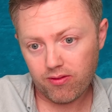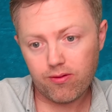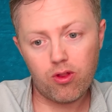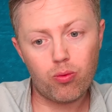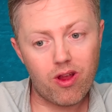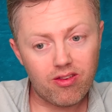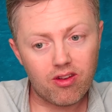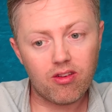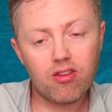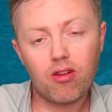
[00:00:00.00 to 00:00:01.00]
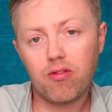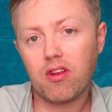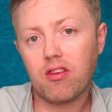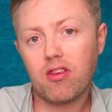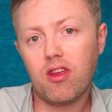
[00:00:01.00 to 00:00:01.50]
for the residents of
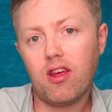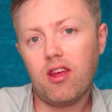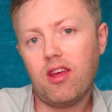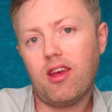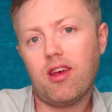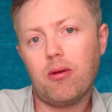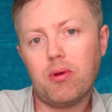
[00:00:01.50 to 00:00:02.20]
these uh,